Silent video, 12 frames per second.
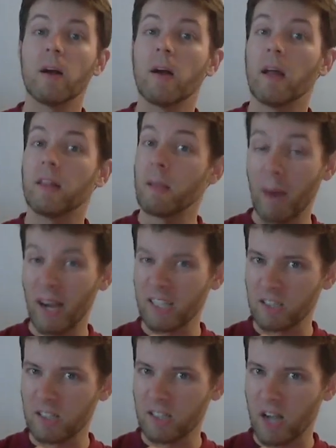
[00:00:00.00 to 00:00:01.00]
and they
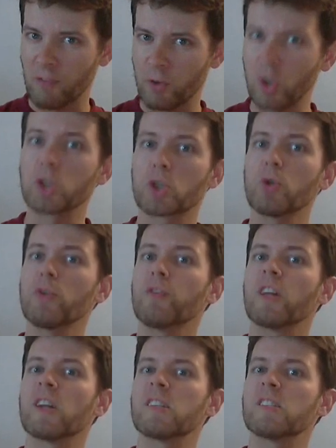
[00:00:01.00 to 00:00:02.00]
might discover a truth
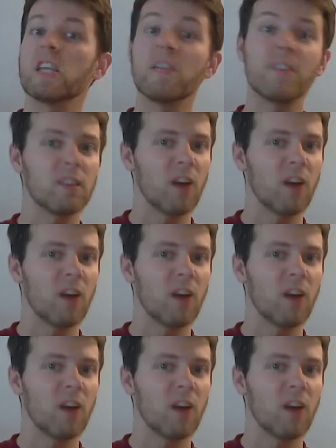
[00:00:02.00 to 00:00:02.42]
that is even